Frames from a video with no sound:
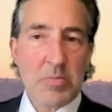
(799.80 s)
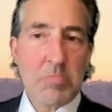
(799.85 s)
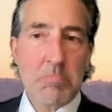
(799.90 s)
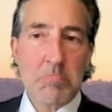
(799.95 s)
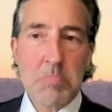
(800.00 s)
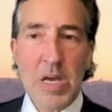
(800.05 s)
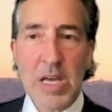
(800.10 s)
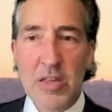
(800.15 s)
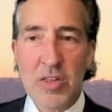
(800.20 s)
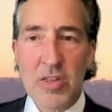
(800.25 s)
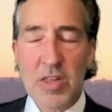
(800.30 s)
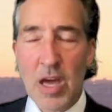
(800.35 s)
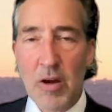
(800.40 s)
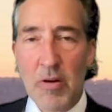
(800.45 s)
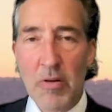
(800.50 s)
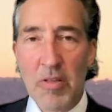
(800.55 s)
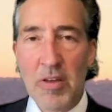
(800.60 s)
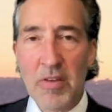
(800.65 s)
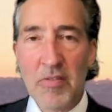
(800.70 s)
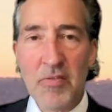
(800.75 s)
it's
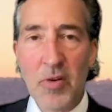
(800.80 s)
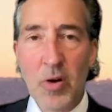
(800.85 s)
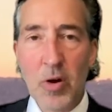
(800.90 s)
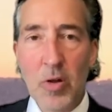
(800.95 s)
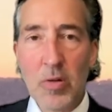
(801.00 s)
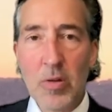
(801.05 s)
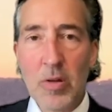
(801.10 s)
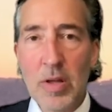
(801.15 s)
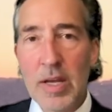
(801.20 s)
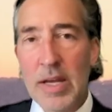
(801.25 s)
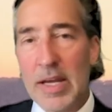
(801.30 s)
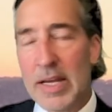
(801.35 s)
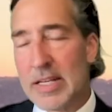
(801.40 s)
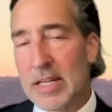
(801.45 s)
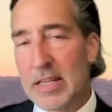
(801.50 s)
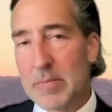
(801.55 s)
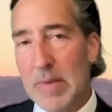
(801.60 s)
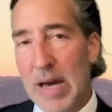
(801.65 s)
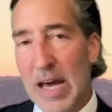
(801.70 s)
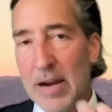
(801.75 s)
generally full.
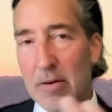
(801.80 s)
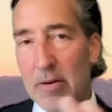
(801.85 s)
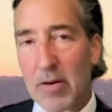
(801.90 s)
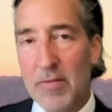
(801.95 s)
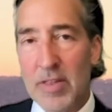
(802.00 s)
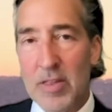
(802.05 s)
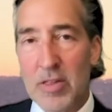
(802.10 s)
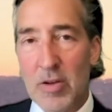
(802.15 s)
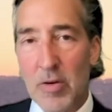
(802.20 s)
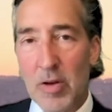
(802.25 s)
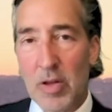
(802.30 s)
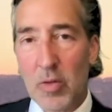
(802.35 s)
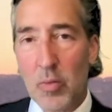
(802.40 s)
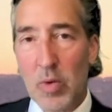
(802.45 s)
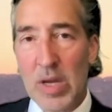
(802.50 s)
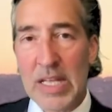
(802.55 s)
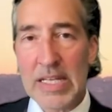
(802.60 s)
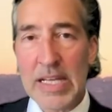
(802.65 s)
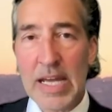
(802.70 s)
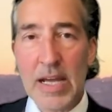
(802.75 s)
Doesn't matter if it's during the
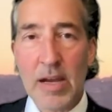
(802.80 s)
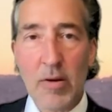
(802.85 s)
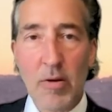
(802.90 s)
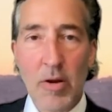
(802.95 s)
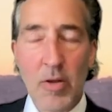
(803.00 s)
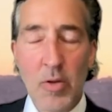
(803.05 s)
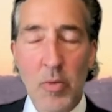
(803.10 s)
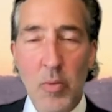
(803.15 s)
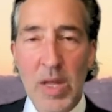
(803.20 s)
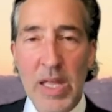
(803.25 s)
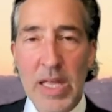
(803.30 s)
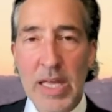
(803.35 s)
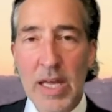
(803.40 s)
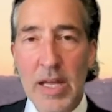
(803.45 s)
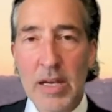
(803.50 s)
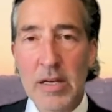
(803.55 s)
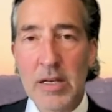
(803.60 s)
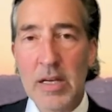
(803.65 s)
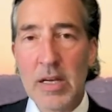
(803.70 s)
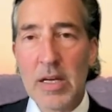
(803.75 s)
weekday or on a
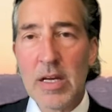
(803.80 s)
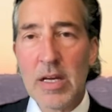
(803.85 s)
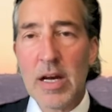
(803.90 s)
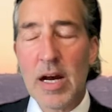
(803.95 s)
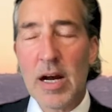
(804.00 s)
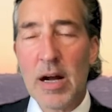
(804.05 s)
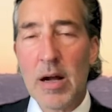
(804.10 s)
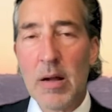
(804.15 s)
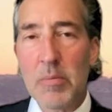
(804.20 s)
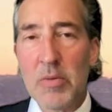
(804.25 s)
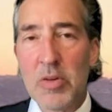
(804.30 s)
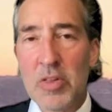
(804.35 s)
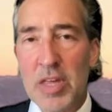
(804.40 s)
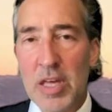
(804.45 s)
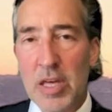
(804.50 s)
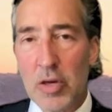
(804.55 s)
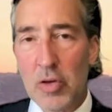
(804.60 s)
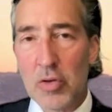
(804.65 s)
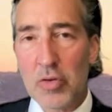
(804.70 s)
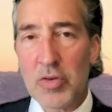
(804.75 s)
weekend. You see
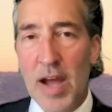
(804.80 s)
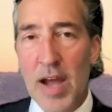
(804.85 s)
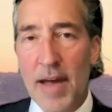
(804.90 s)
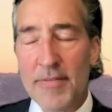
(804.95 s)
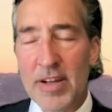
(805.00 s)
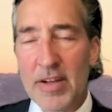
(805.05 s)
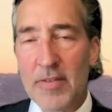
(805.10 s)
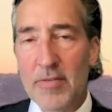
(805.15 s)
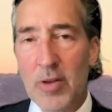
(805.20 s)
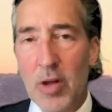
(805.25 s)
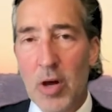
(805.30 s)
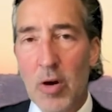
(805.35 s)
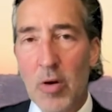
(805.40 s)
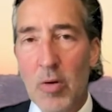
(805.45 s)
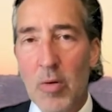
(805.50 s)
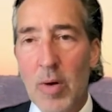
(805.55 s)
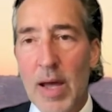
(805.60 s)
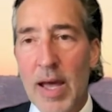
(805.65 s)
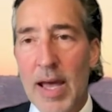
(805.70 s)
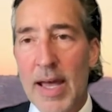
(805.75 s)
good traffic
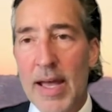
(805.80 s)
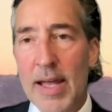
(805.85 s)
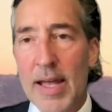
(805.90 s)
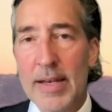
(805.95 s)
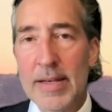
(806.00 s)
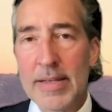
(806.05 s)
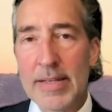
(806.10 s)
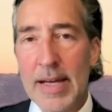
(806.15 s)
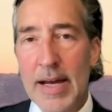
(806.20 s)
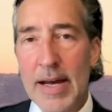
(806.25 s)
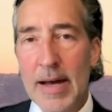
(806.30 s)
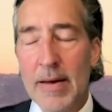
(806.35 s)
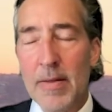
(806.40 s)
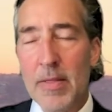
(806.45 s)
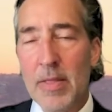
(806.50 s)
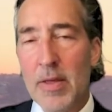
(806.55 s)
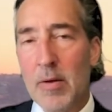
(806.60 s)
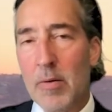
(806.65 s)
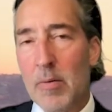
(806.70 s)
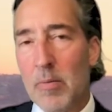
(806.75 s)
flow, and
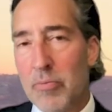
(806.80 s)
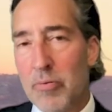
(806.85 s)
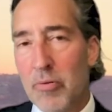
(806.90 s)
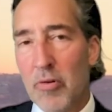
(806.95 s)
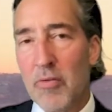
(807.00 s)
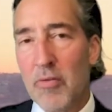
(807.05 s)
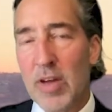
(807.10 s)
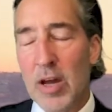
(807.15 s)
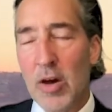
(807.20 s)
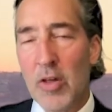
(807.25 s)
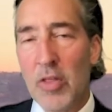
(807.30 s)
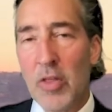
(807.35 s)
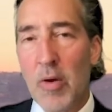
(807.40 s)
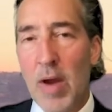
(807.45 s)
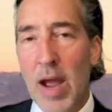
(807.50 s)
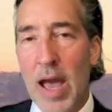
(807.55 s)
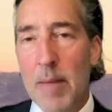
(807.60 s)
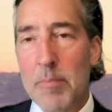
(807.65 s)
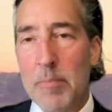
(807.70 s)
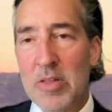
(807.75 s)
they're improving on their
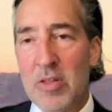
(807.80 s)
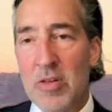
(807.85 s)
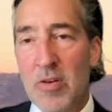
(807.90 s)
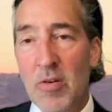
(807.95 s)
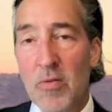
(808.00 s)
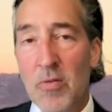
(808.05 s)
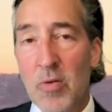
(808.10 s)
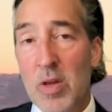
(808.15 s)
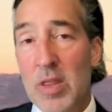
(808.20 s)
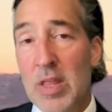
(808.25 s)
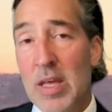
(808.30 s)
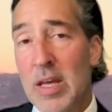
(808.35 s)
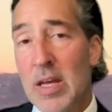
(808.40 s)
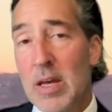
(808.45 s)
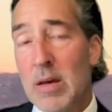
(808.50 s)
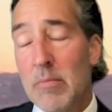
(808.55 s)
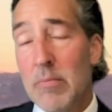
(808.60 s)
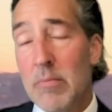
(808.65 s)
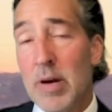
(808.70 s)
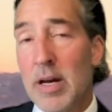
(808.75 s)
app and so forth.
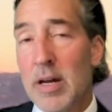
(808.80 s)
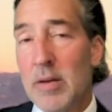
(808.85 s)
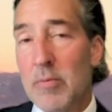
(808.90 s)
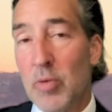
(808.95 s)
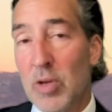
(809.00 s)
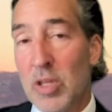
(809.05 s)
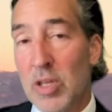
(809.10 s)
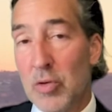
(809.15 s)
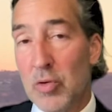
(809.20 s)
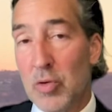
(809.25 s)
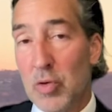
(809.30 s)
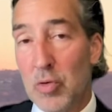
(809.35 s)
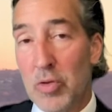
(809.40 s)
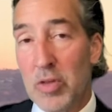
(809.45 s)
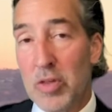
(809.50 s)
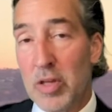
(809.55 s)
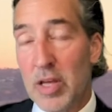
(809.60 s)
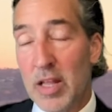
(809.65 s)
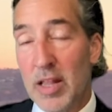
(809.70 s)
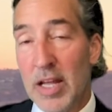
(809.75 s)
But when you
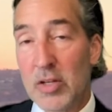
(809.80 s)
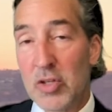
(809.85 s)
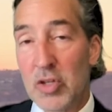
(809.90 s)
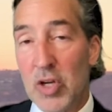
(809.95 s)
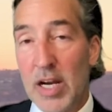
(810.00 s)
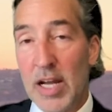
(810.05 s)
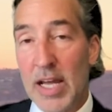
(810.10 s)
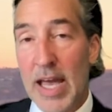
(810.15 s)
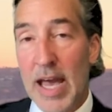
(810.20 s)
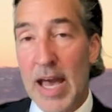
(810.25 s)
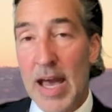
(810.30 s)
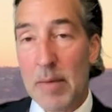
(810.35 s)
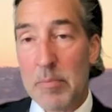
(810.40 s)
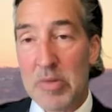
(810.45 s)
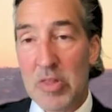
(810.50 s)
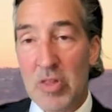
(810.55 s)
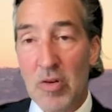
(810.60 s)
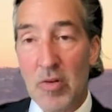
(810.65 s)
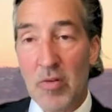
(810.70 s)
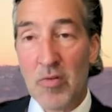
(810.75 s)
use the electronic app
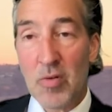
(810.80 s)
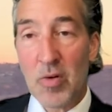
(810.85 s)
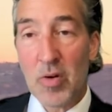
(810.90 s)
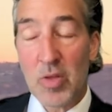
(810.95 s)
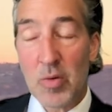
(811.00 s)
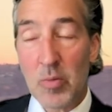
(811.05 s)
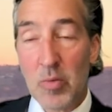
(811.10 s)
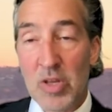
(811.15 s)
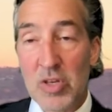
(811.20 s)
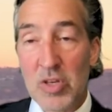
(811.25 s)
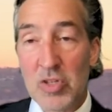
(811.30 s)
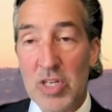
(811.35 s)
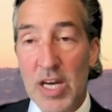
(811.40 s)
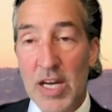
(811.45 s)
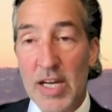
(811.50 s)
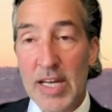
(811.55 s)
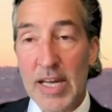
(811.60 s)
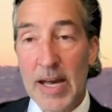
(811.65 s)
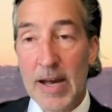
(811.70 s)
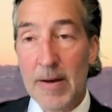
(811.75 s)
and so forth, and when you
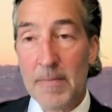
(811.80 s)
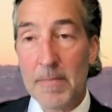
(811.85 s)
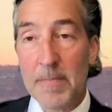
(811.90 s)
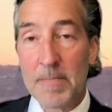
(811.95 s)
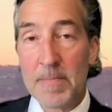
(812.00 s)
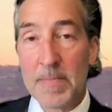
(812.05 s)
check out,